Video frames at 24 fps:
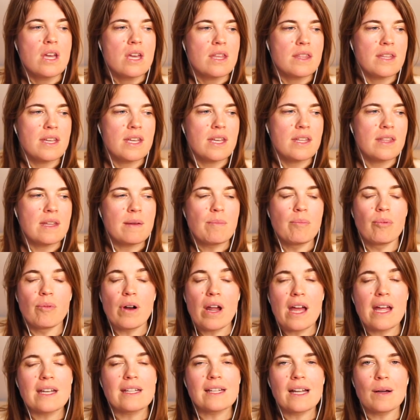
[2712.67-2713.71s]
the
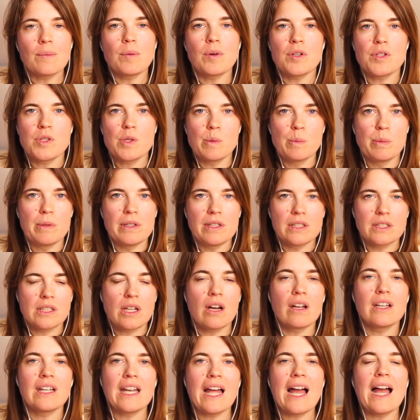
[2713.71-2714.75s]
brand I want to build
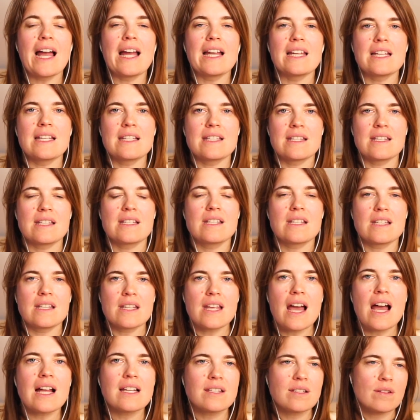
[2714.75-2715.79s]
online is this and
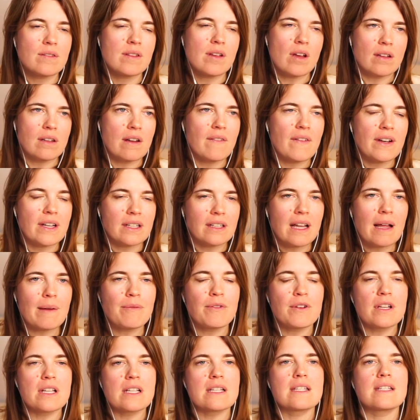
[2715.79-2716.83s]
that." So the online writing club,
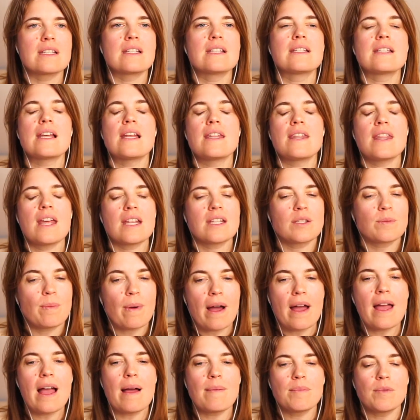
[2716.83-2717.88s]
for instance, and that's
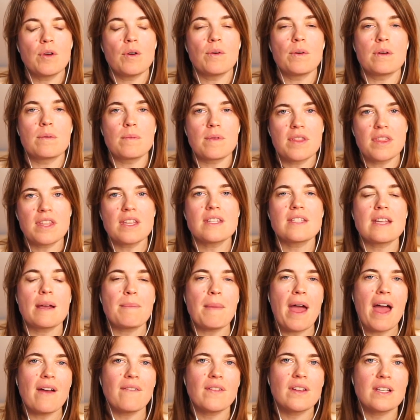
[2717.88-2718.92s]
why I'm going with this. I'm
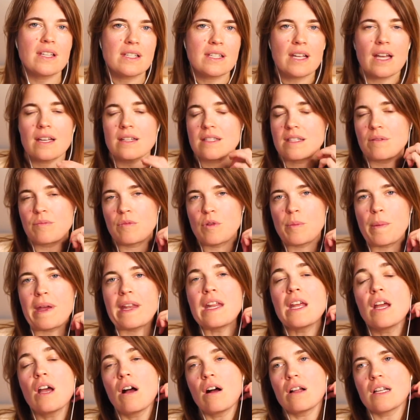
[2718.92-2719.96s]
having this custom domain
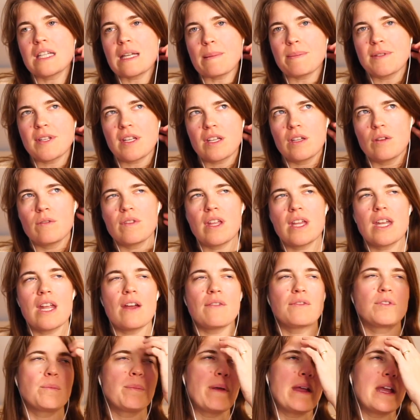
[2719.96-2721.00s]
on Substack. You then
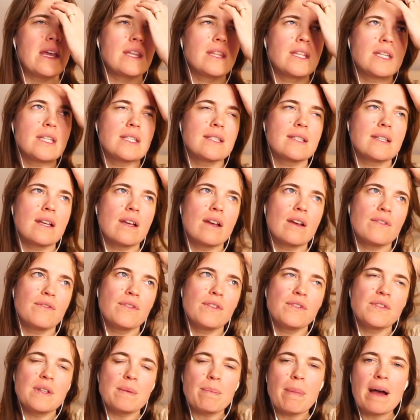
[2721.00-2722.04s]
have to pay these
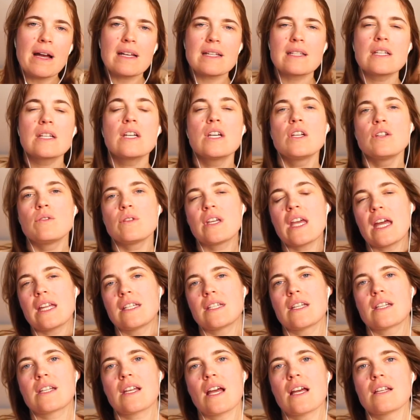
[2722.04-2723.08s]
$50 to get
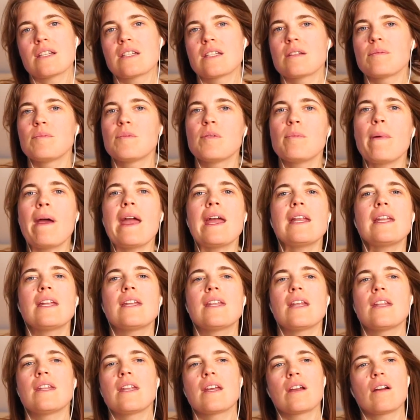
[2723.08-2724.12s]
this custom domain,
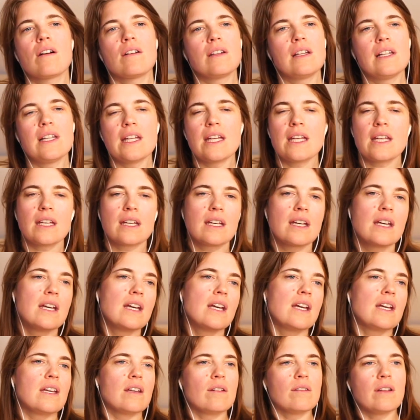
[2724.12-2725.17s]
and then they're gonna link
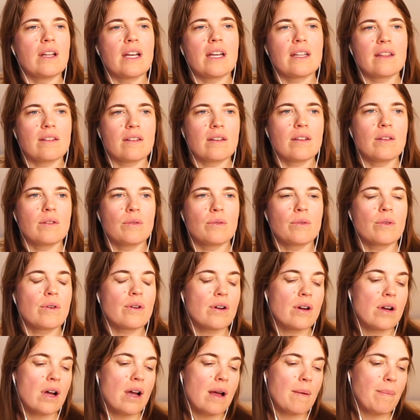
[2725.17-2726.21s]

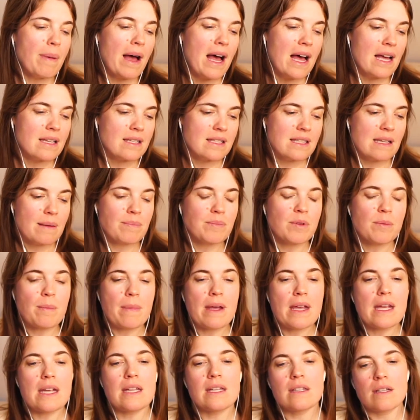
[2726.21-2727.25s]
your past
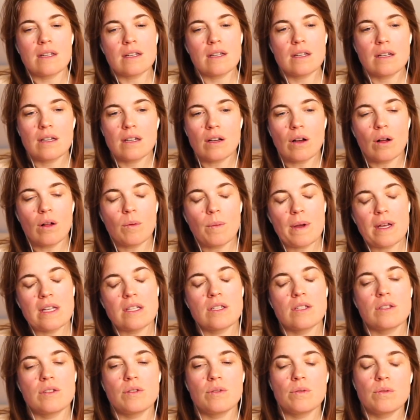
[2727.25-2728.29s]
subdomain
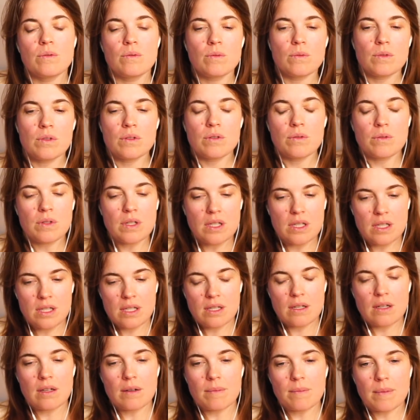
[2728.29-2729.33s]
always to this
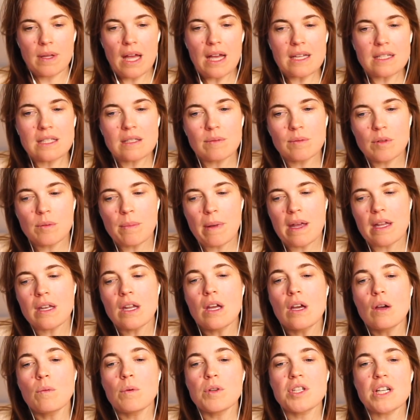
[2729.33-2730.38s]
custom domain,
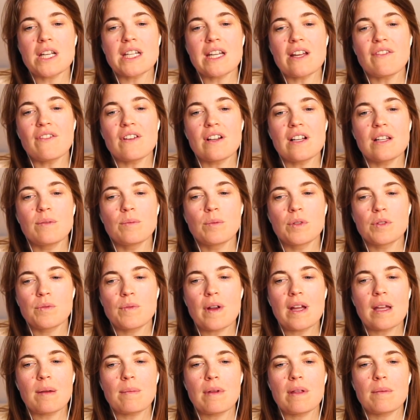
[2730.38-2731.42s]
which I definitely would
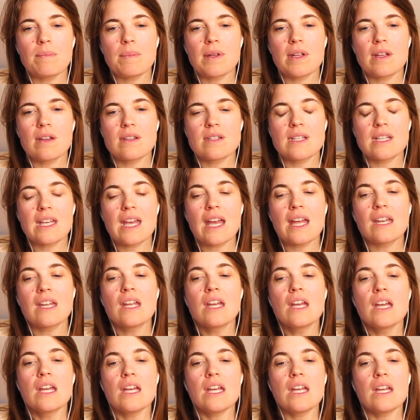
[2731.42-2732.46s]
recommend because again,
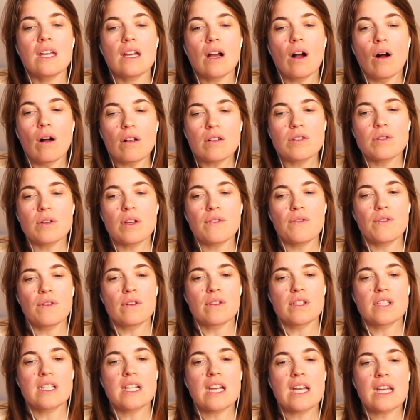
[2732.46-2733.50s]
also if
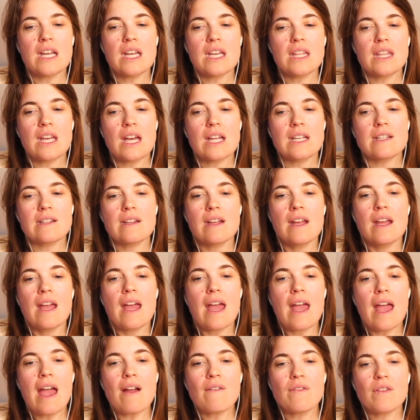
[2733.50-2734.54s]
you're saying that
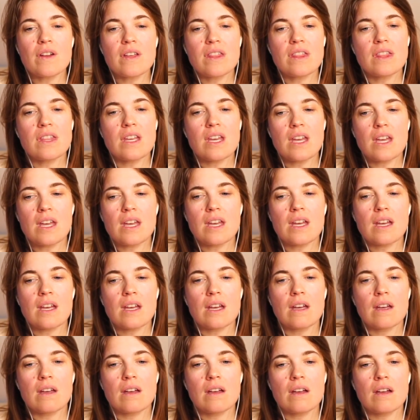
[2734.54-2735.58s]

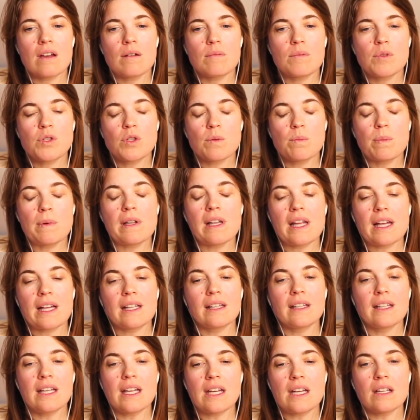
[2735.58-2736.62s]
everything should be like
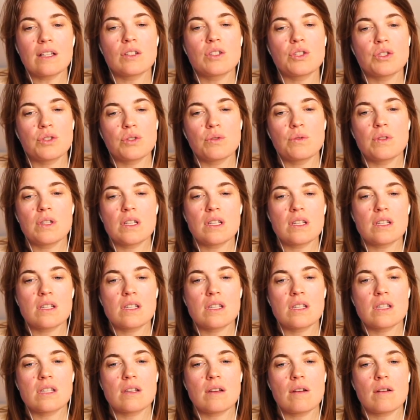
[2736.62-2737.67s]
linked to
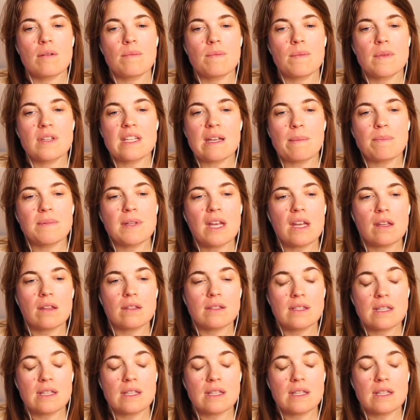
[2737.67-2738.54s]
this Substack